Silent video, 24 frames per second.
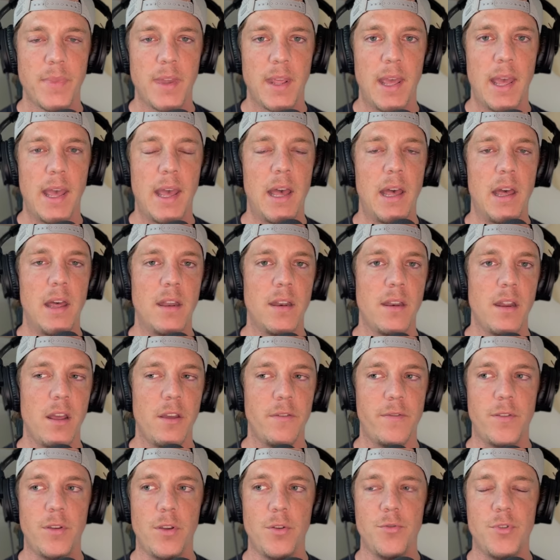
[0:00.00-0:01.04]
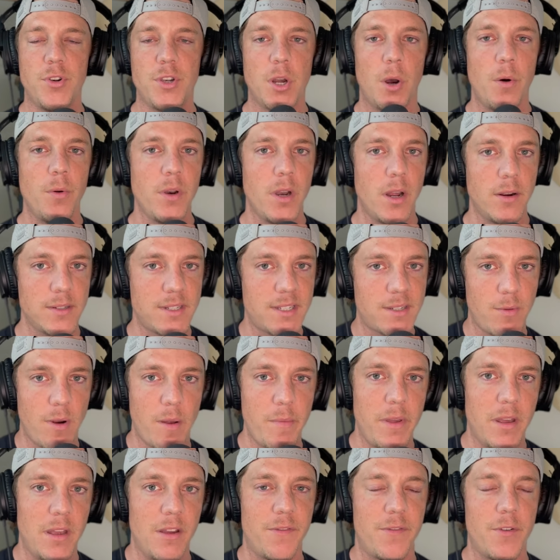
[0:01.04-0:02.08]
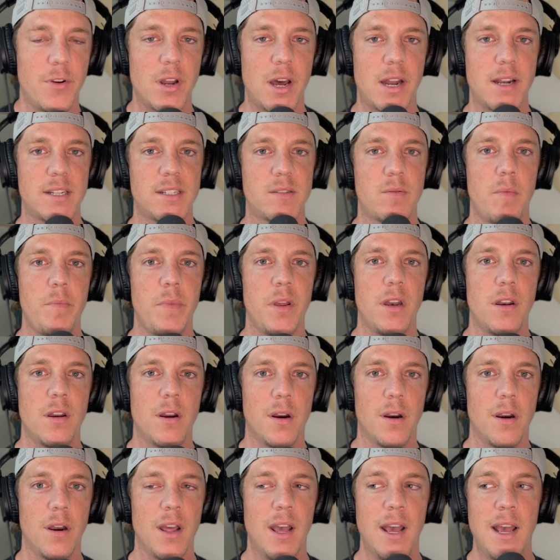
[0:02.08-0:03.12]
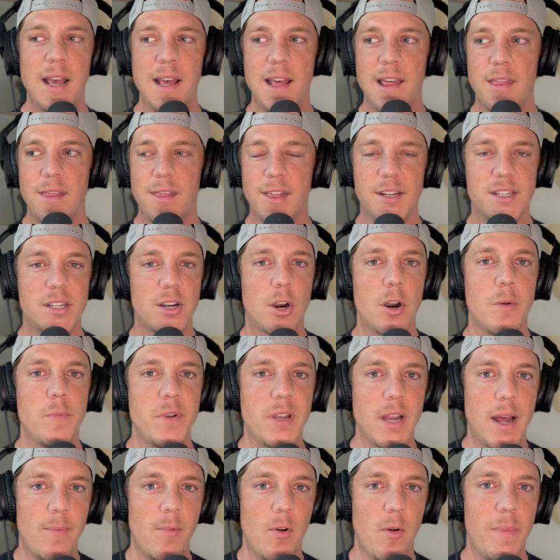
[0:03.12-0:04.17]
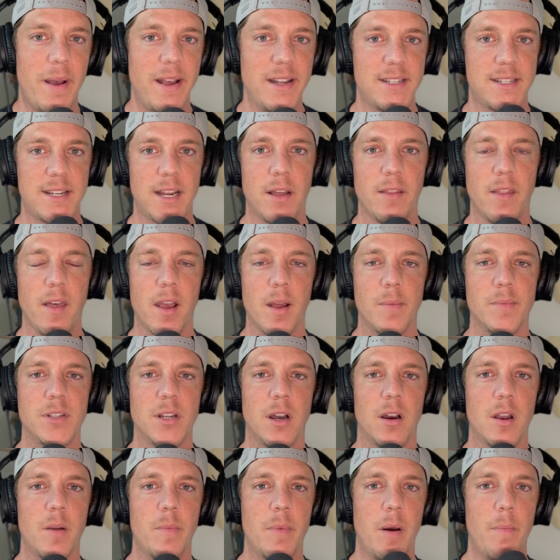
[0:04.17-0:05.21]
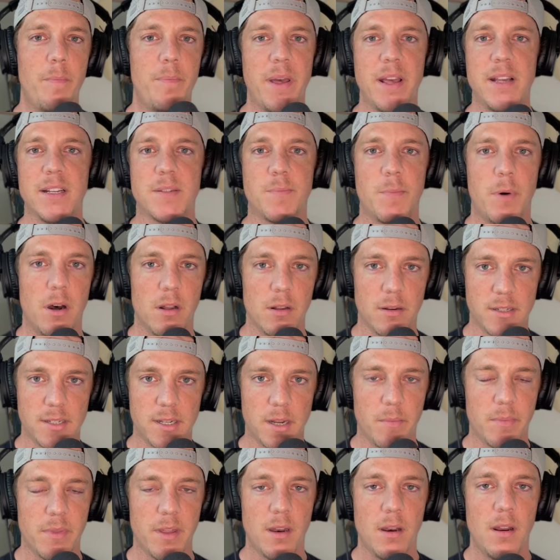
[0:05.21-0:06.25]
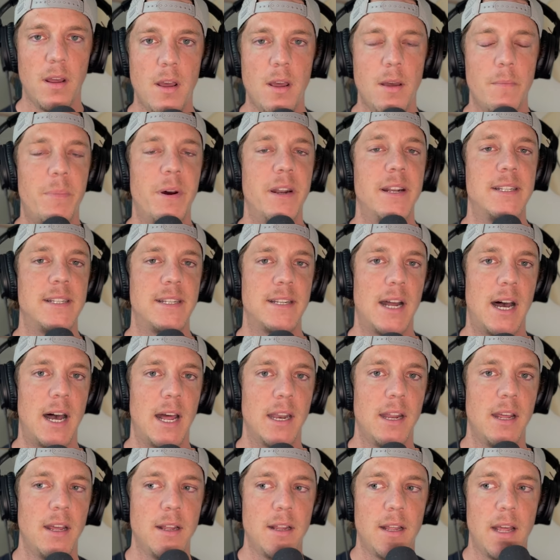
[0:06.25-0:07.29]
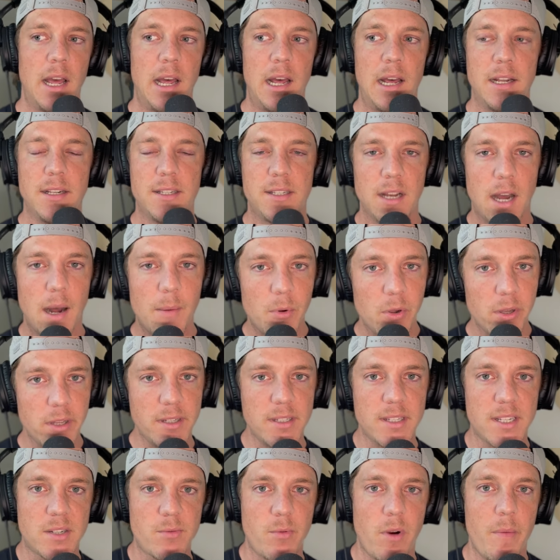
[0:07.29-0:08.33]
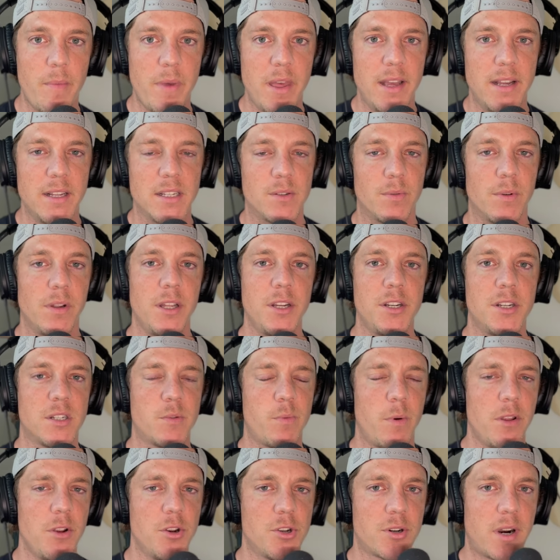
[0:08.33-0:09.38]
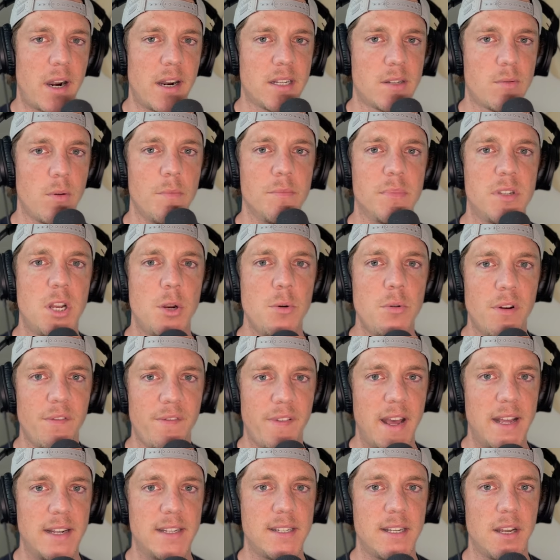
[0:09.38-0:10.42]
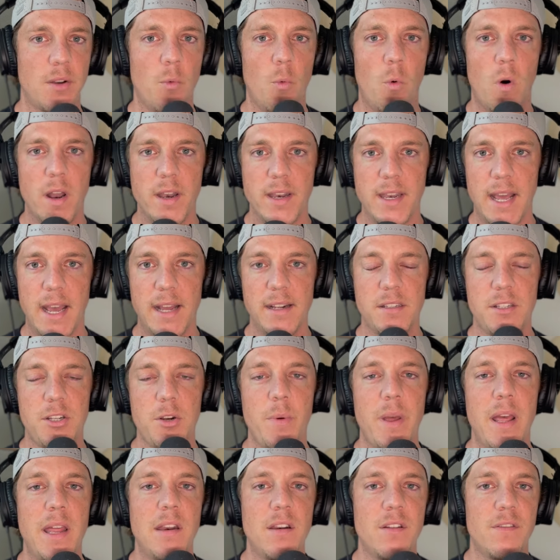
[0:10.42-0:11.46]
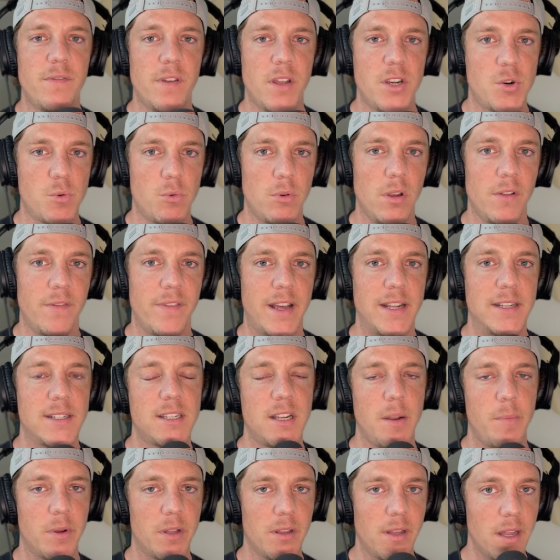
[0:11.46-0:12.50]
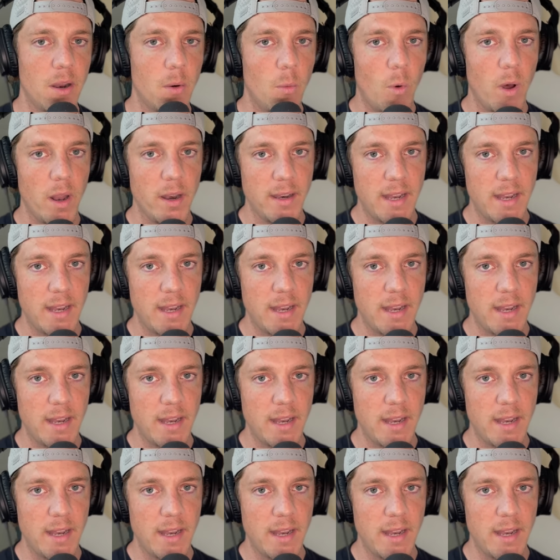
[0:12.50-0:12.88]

And if you don't know swimming, if you're not a swimming nerd, the term double might sound like I'm talking about baseball or something, but it's not. A double in swimming is really just when you try to swim two events in one day, two individual events typically in one